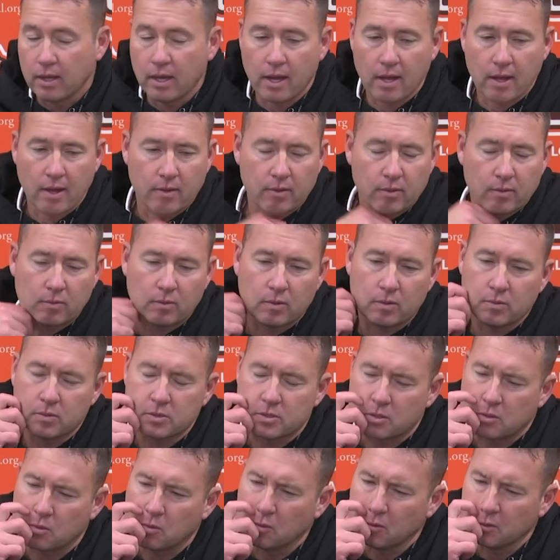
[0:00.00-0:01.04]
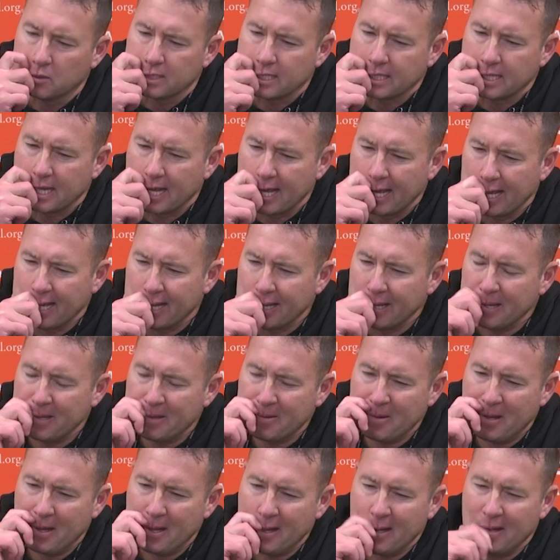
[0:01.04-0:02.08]
Yeah, what was cool today
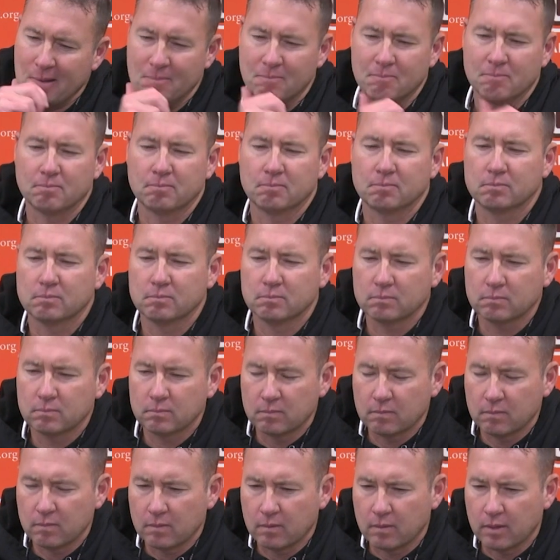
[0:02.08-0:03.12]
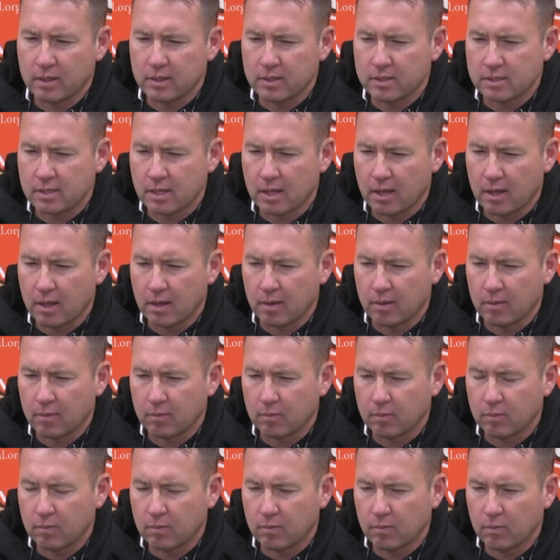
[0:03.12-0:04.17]
is
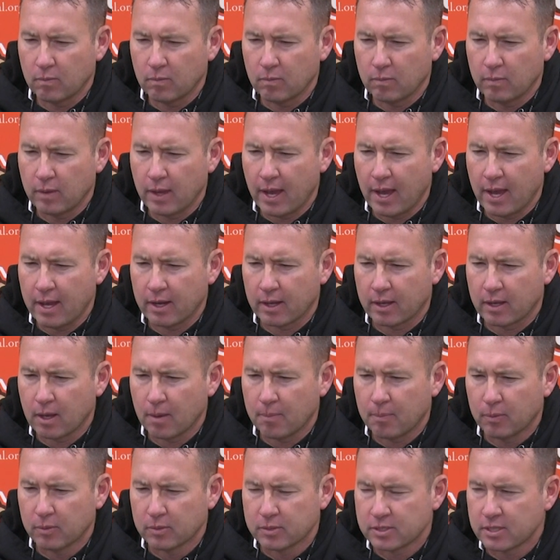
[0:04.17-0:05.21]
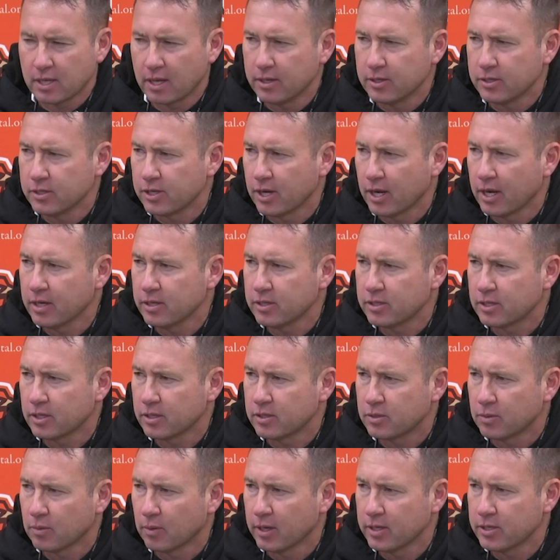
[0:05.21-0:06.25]
they had a couple sudden change
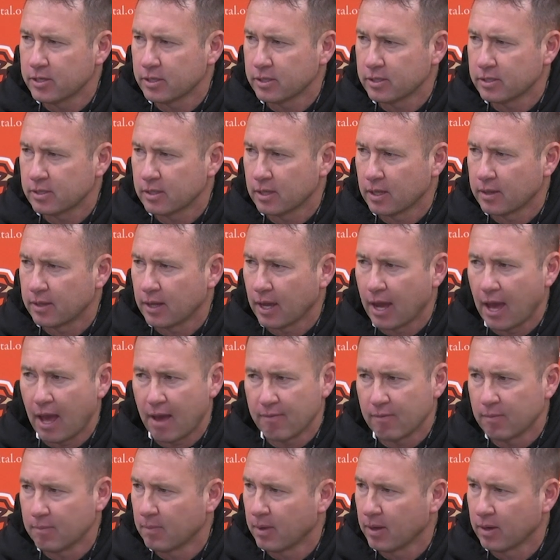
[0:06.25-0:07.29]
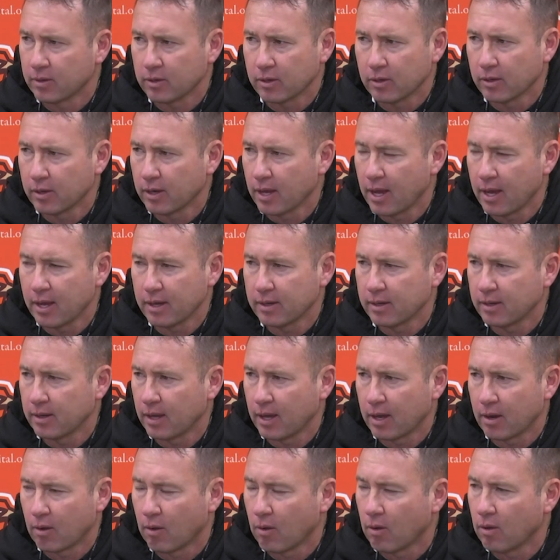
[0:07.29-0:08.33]
situations that they haven't been good at
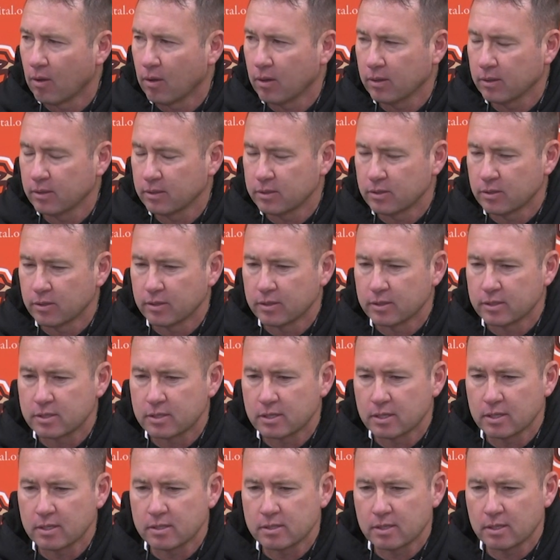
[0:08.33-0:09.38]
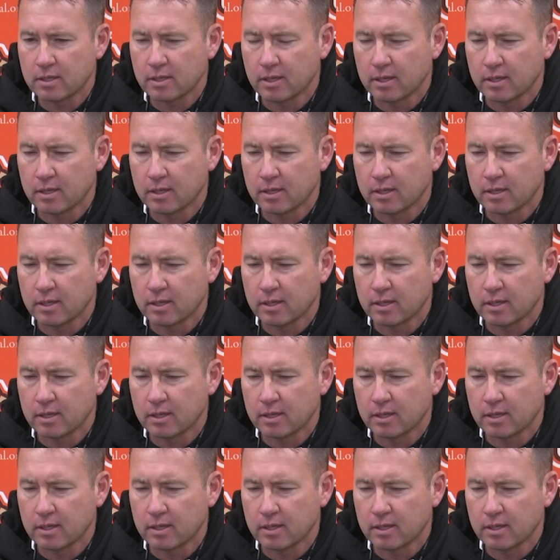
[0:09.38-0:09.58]
all during the season.